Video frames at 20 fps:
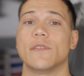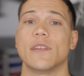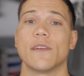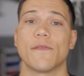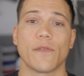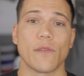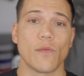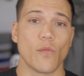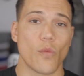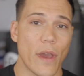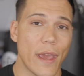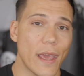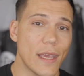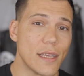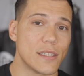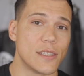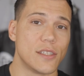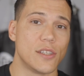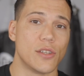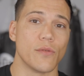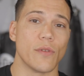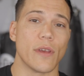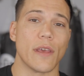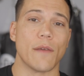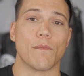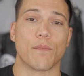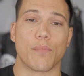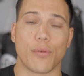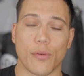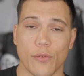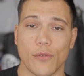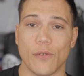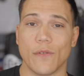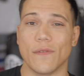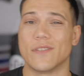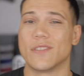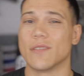different ways to improve,